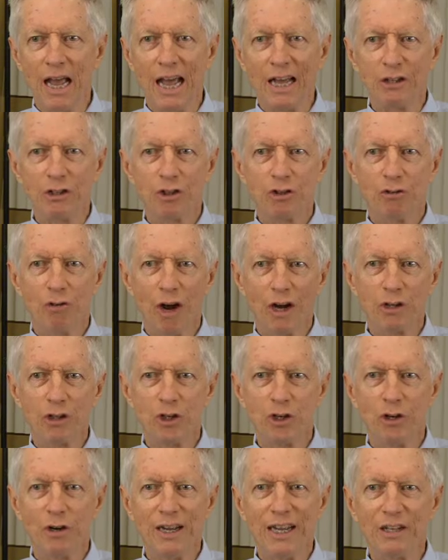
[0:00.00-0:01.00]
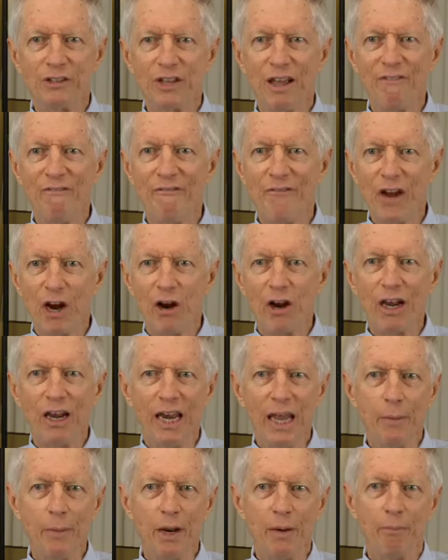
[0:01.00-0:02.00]
as structure is a very
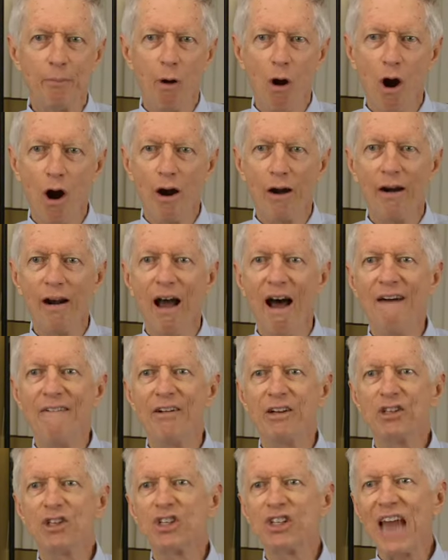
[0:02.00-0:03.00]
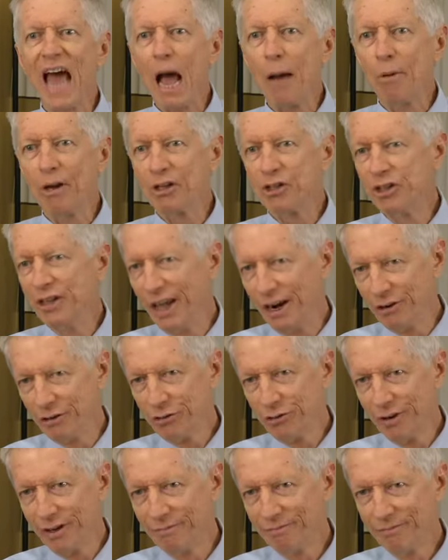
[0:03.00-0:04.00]
limited part of established
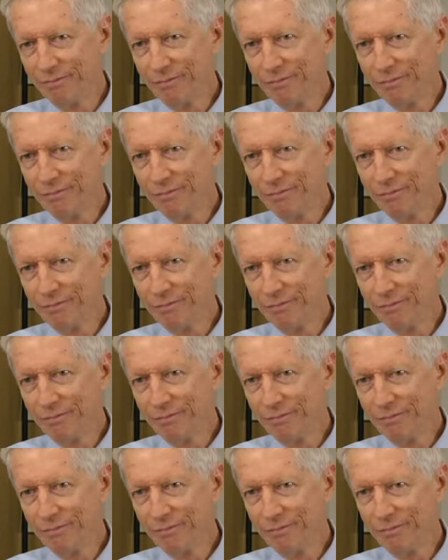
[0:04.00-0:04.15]
dentistry.